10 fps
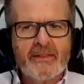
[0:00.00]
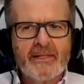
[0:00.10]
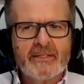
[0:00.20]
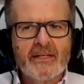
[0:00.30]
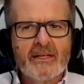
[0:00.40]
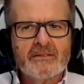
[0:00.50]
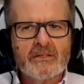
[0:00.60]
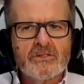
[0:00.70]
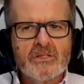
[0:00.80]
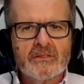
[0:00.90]
3D
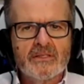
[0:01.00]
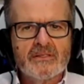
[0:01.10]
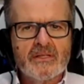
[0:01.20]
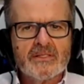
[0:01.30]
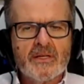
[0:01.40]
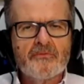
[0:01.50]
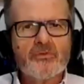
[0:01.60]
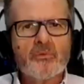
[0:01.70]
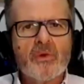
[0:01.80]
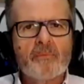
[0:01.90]
SGRT system
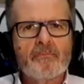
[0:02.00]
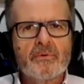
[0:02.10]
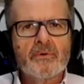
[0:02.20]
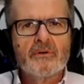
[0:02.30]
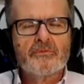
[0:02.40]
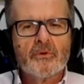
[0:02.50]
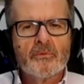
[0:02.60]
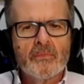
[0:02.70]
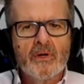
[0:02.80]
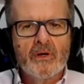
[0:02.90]
from LAP
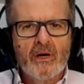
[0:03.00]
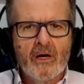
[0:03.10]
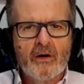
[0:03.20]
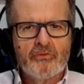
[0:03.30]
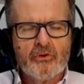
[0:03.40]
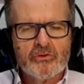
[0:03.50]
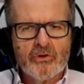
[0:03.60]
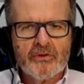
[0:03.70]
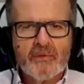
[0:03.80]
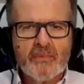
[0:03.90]
from, uh, for
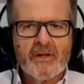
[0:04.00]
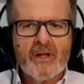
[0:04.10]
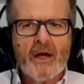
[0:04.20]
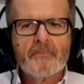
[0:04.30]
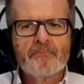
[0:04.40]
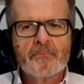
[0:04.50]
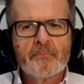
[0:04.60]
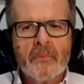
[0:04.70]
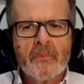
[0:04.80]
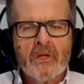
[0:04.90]
North America.
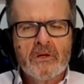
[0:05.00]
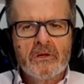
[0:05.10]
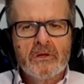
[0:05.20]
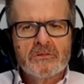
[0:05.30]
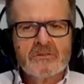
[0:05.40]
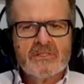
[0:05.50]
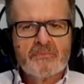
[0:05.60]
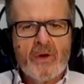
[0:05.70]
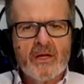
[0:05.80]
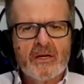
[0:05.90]
She's
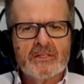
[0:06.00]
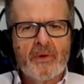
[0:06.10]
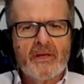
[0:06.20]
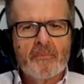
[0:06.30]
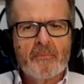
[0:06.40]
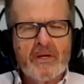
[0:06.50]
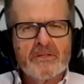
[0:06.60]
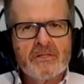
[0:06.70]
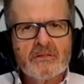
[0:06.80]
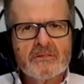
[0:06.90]
inspired by the
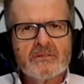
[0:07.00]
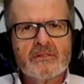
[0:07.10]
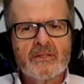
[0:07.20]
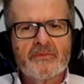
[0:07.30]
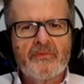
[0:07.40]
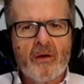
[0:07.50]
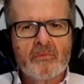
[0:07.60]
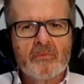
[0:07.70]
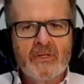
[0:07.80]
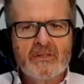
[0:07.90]
patients and
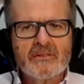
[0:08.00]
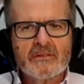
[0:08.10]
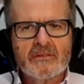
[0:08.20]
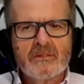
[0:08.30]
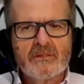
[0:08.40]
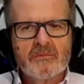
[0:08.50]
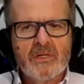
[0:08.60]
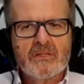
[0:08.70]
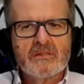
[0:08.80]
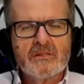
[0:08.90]
families she
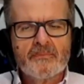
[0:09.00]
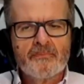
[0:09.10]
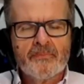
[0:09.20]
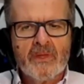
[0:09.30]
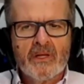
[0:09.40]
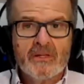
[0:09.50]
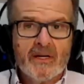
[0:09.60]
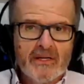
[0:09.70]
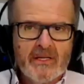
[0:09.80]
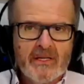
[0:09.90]
meets and the
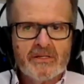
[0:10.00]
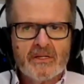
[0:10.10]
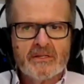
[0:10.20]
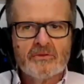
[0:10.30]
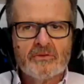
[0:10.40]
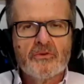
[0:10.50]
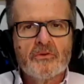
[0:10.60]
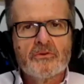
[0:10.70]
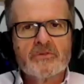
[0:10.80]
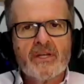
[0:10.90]
clinicians, of
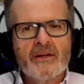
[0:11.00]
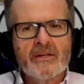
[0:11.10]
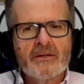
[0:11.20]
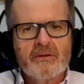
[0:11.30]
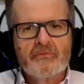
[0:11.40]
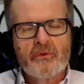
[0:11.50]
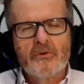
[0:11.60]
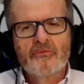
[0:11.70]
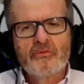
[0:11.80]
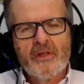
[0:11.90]
course, caring
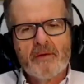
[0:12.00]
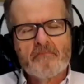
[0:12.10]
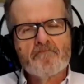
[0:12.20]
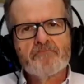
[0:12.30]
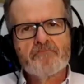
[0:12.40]
for, for them.